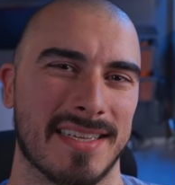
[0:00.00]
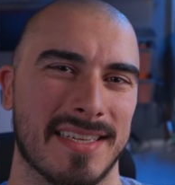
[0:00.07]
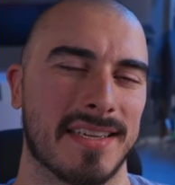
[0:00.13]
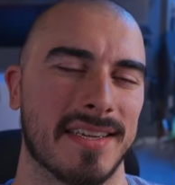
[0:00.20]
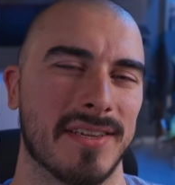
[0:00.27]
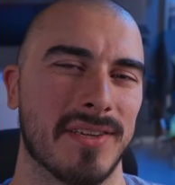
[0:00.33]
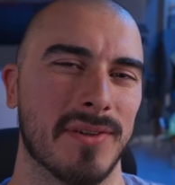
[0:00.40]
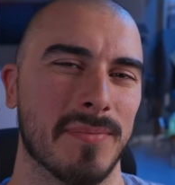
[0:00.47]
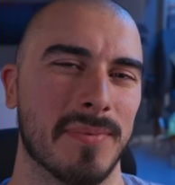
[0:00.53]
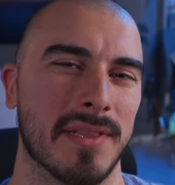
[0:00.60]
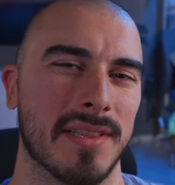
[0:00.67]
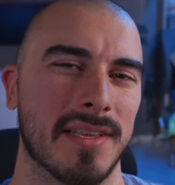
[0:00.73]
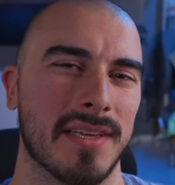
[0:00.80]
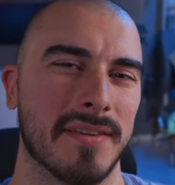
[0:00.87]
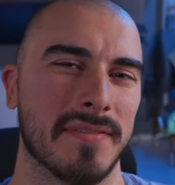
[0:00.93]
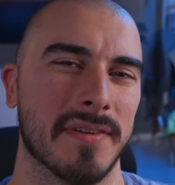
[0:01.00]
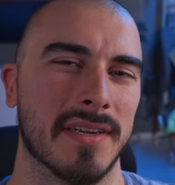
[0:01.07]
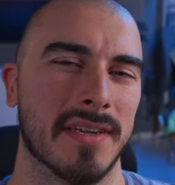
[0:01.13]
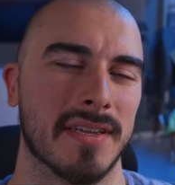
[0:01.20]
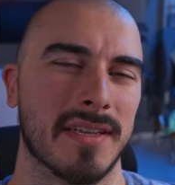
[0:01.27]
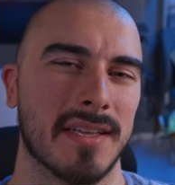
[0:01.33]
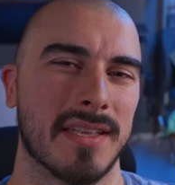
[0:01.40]
Can you believe
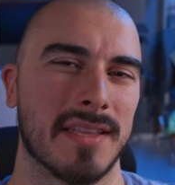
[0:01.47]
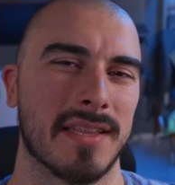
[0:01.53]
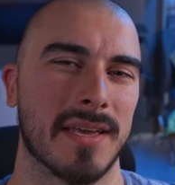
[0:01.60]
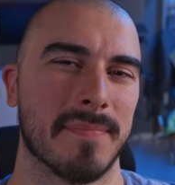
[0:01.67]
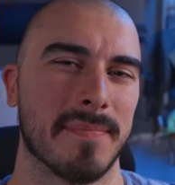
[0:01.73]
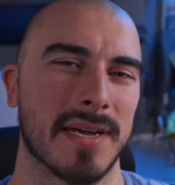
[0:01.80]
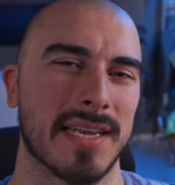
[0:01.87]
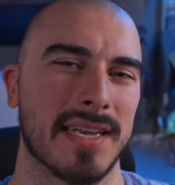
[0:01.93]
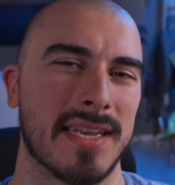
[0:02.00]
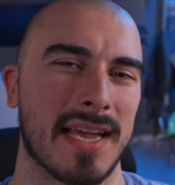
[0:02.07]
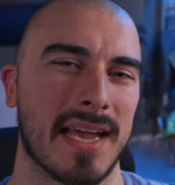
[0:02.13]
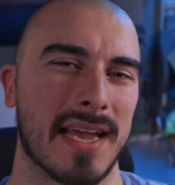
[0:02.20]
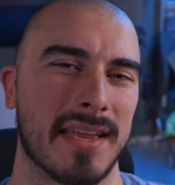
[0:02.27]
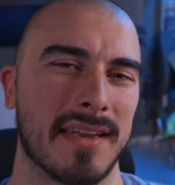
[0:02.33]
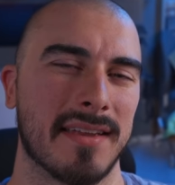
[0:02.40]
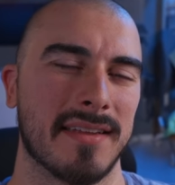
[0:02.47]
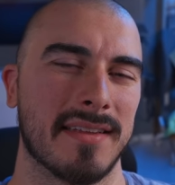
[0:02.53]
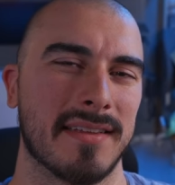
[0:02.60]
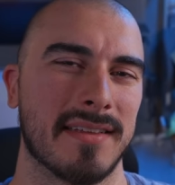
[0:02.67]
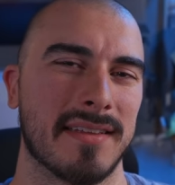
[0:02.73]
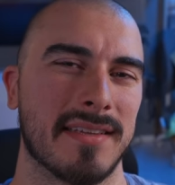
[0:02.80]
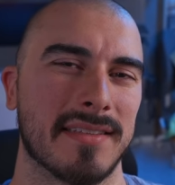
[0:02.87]
that my dad
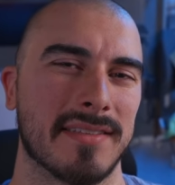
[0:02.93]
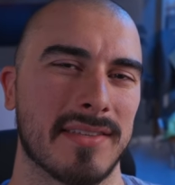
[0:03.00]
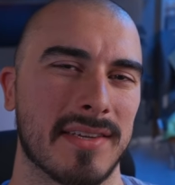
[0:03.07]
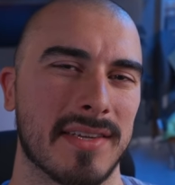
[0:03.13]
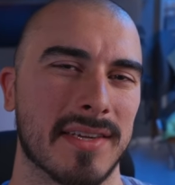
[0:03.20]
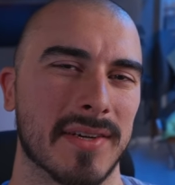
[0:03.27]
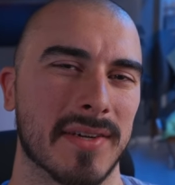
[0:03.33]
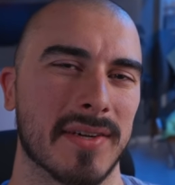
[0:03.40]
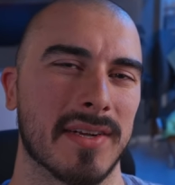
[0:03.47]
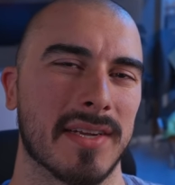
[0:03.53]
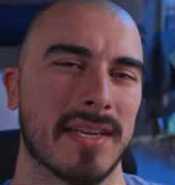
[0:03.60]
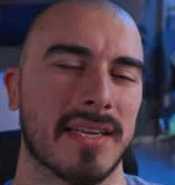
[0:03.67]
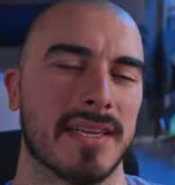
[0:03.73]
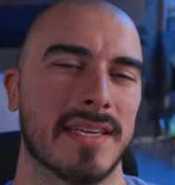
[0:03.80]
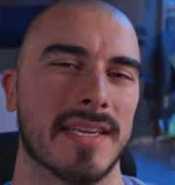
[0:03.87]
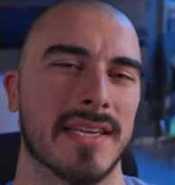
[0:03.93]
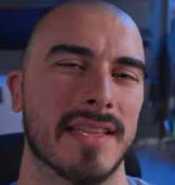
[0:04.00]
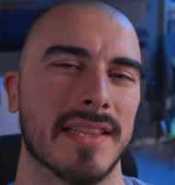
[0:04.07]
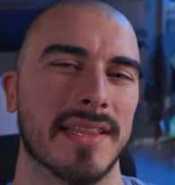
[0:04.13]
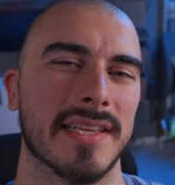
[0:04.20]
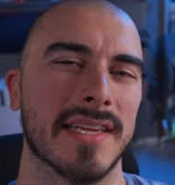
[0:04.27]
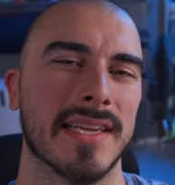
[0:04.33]
is here
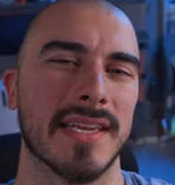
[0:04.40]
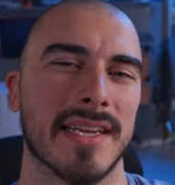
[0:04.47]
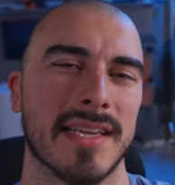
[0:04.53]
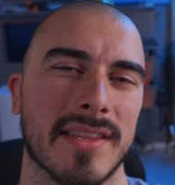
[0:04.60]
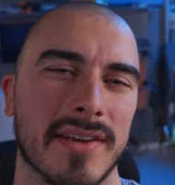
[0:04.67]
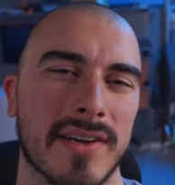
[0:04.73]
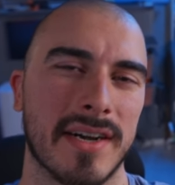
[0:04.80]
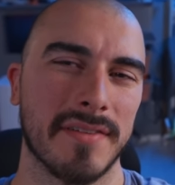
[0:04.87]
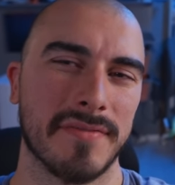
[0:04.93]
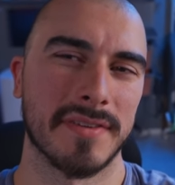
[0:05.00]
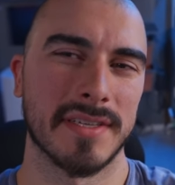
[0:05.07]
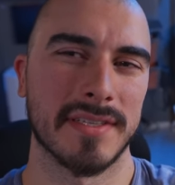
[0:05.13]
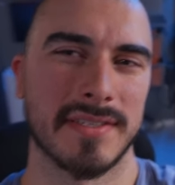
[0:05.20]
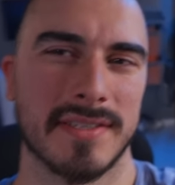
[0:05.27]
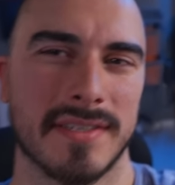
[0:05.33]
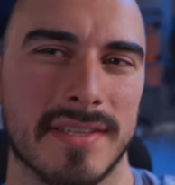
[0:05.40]
cleaning the office?